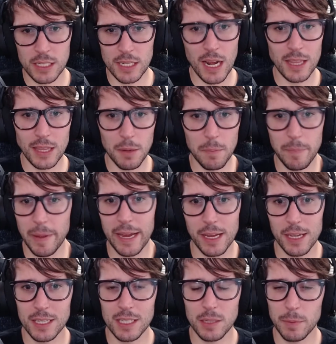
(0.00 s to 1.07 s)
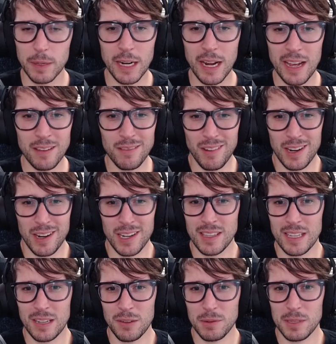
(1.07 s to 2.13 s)
not the best, but I didn't
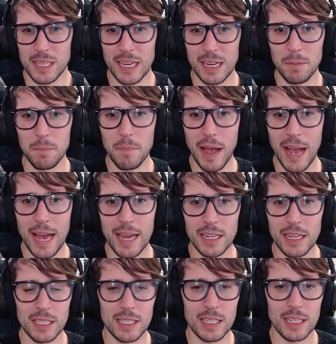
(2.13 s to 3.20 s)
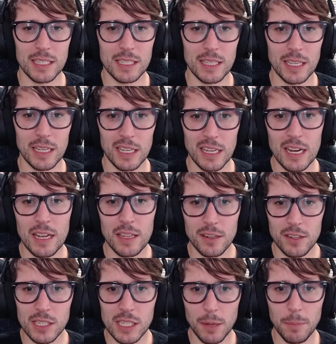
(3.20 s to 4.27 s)
think it was like bad in the sense that
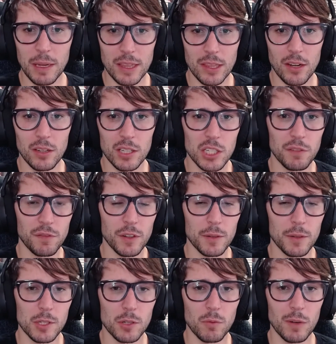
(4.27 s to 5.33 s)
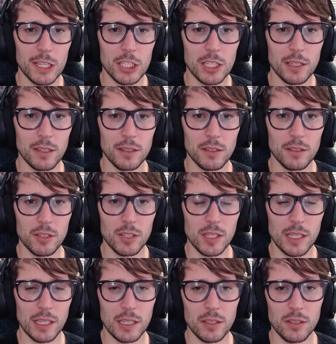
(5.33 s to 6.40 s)
there's some anthology films you watch there and you're just
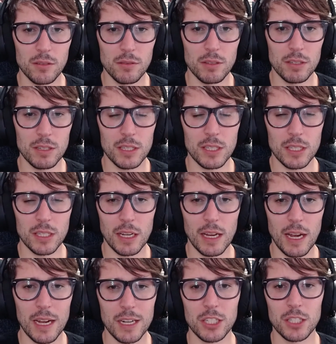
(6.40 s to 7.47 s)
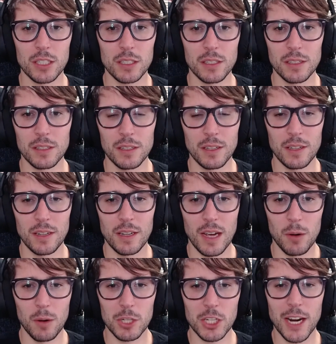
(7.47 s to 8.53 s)
like, dude, this is like actually,
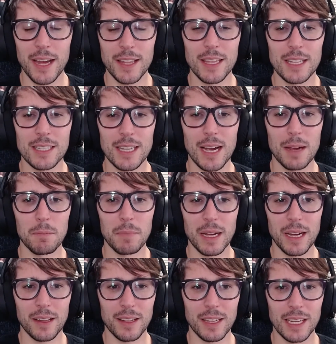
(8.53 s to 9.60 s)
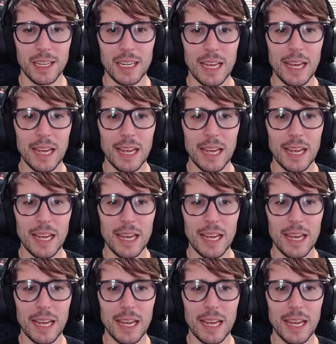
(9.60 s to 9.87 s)
I wish I had that time back. Like any